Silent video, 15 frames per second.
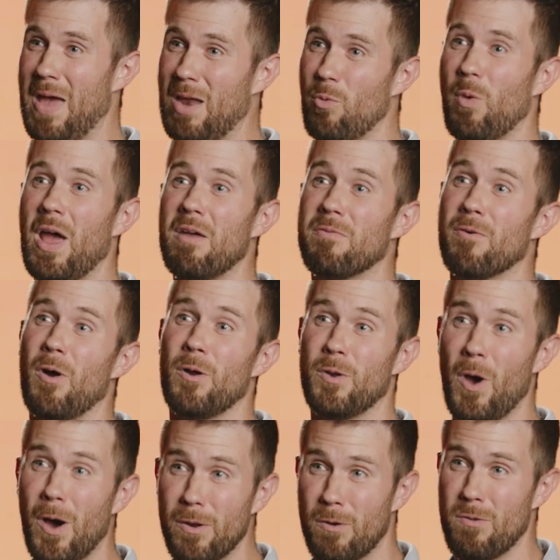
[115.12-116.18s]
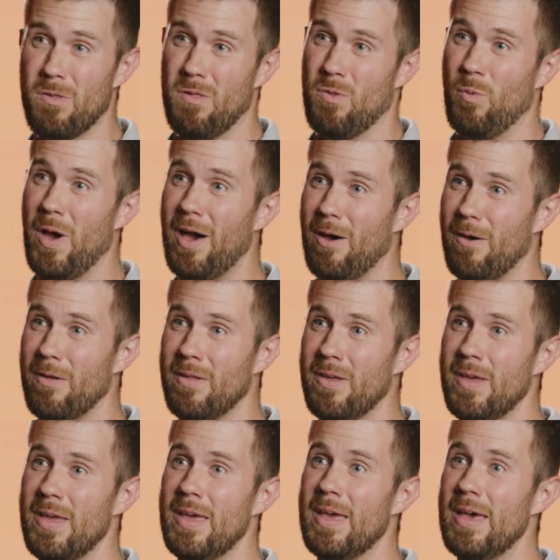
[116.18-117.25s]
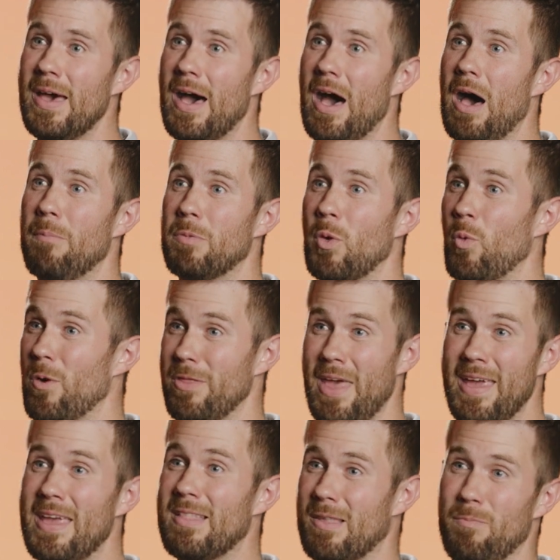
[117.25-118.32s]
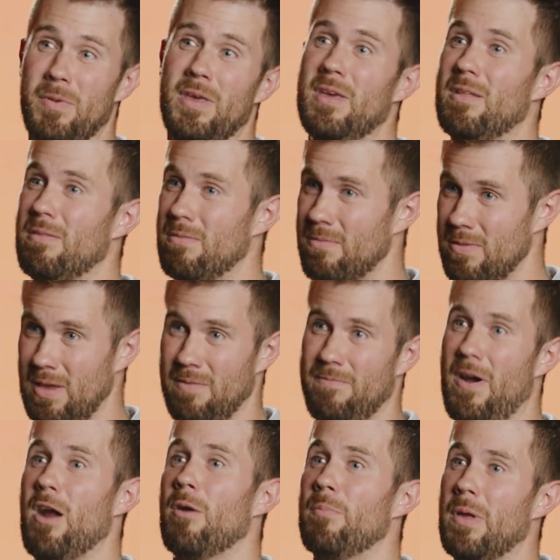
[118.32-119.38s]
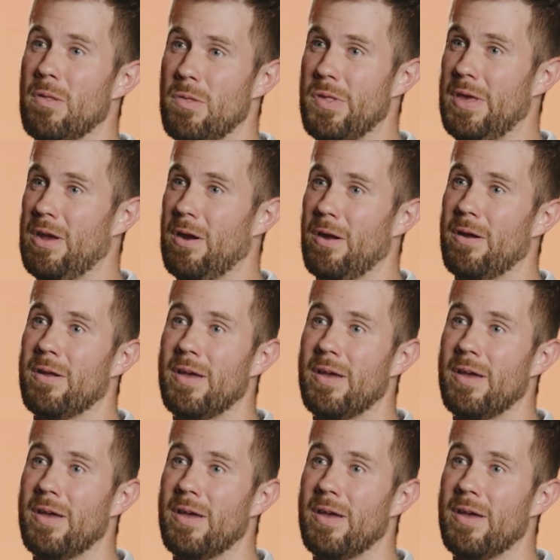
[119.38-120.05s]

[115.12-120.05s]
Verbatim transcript: made way for our daughters as well. Um, to where they get to be in the environments here.